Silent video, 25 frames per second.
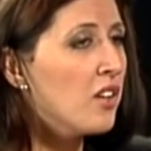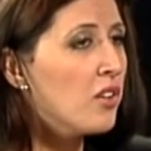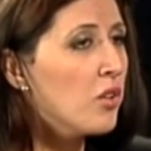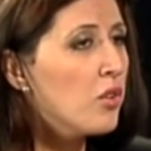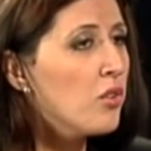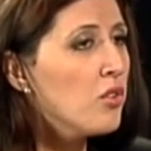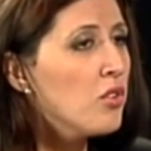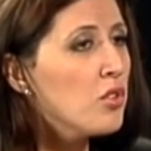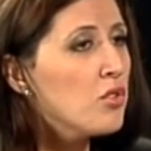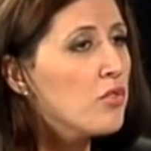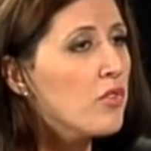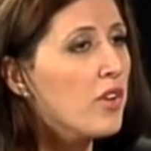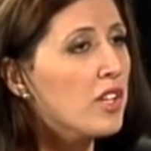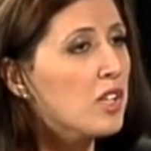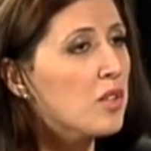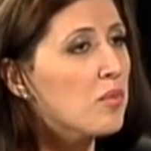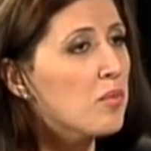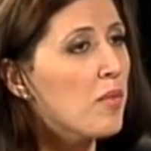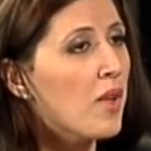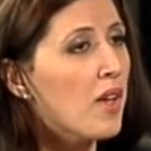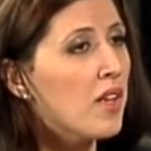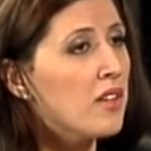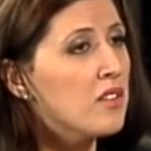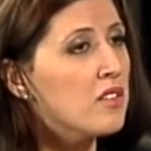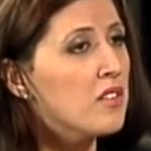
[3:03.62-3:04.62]
Who do you
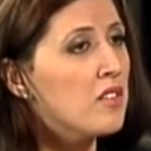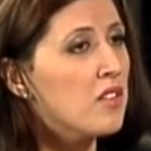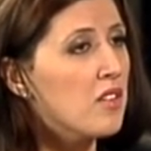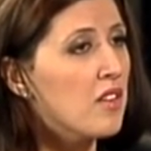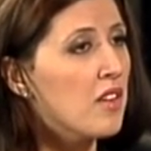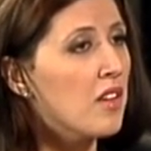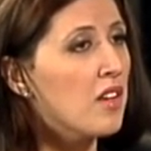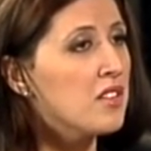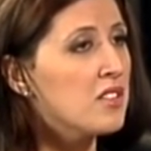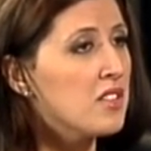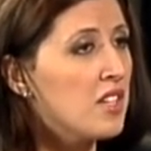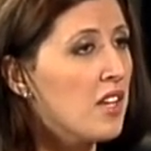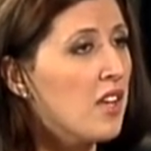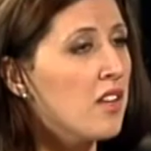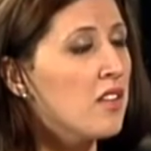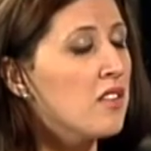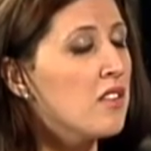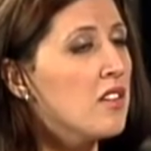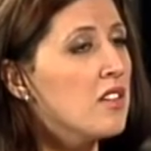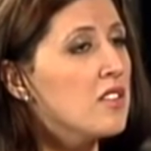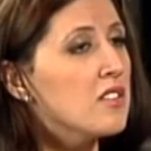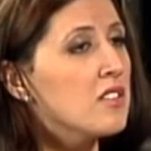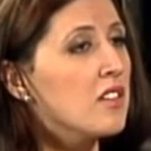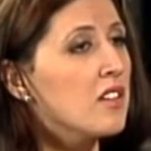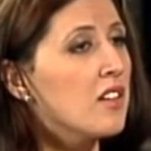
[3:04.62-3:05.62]
recommend attend
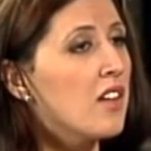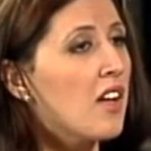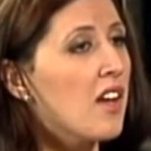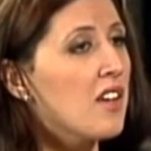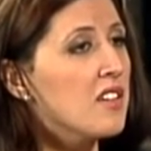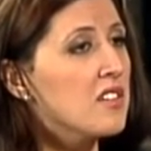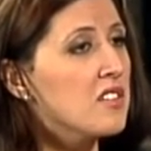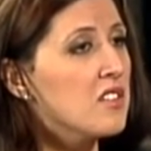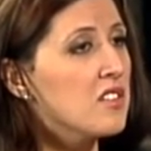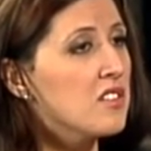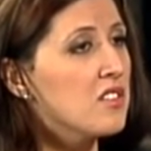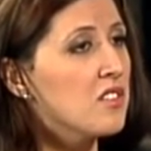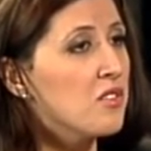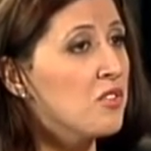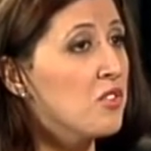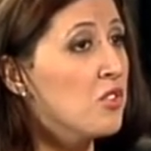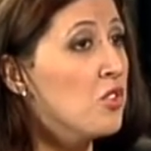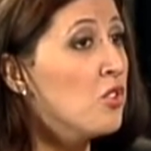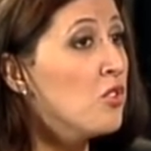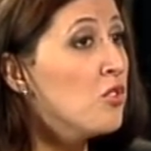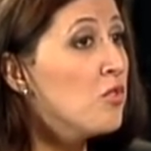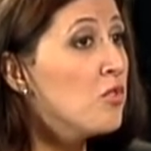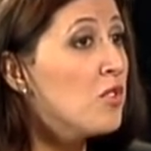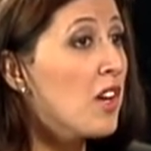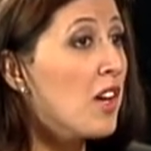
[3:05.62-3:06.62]
these classes?
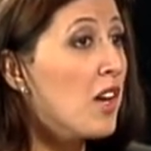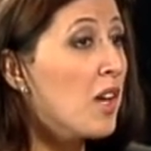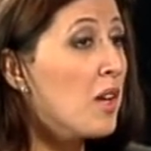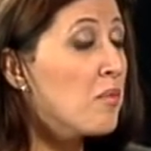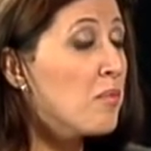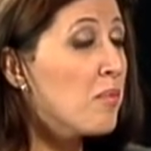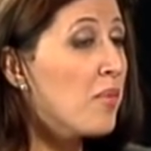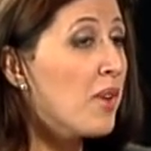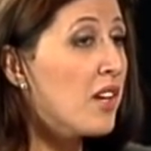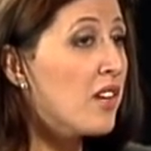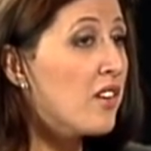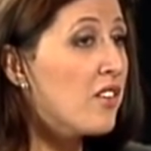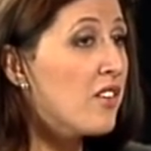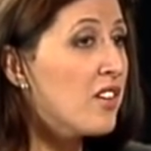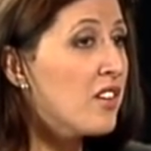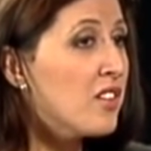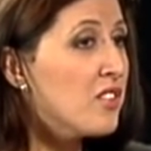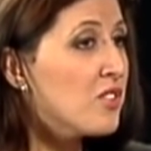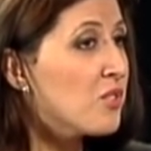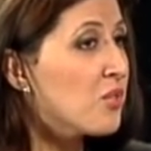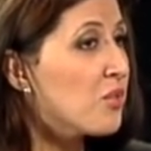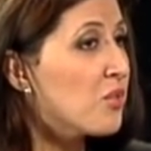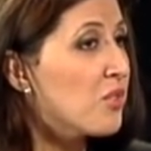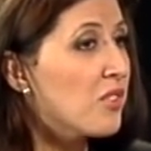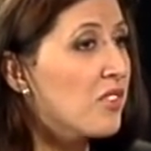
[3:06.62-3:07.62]
New-time
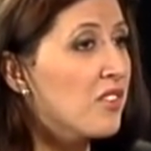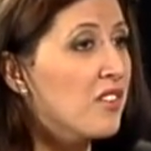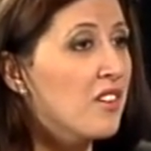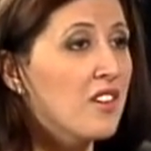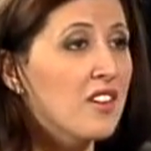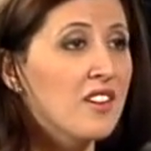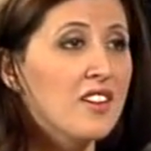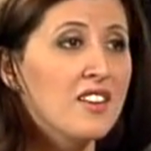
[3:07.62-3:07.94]
parents or